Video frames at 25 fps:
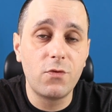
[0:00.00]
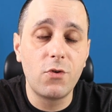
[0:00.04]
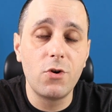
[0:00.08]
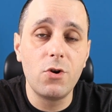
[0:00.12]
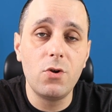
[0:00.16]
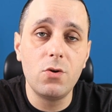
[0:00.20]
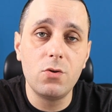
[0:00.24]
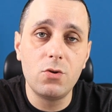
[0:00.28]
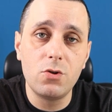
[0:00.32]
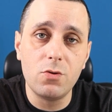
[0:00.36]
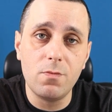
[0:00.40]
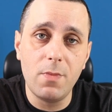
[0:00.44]
for
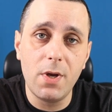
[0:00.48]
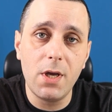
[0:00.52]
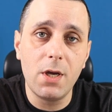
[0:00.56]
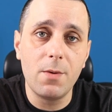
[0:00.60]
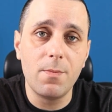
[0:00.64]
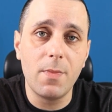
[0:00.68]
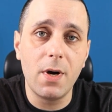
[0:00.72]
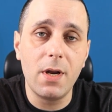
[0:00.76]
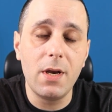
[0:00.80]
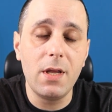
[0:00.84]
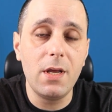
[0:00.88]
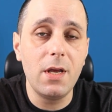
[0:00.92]
you to
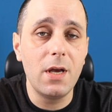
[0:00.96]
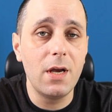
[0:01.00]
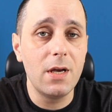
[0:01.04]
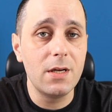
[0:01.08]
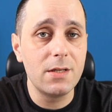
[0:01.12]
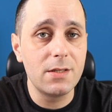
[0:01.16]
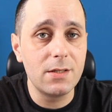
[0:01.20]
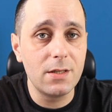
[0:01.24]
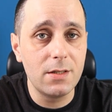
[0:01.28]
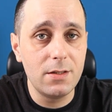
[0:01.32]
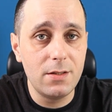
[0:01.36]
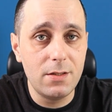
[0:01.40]
make money
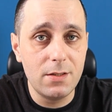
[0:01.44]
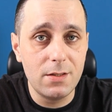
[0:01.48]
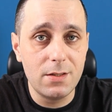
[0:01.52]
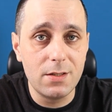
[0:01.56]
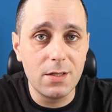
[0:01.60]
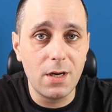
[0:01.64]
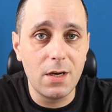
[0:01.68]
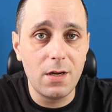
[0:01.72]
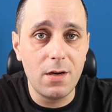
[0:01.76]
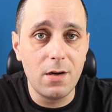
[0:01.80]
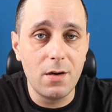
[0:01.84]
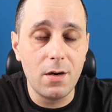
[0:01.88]
as a
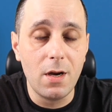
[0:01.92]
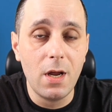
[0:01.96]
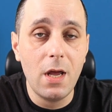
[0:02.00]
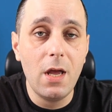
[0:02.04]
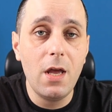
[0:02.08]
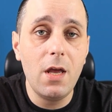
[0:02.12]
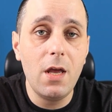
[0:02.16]
designer.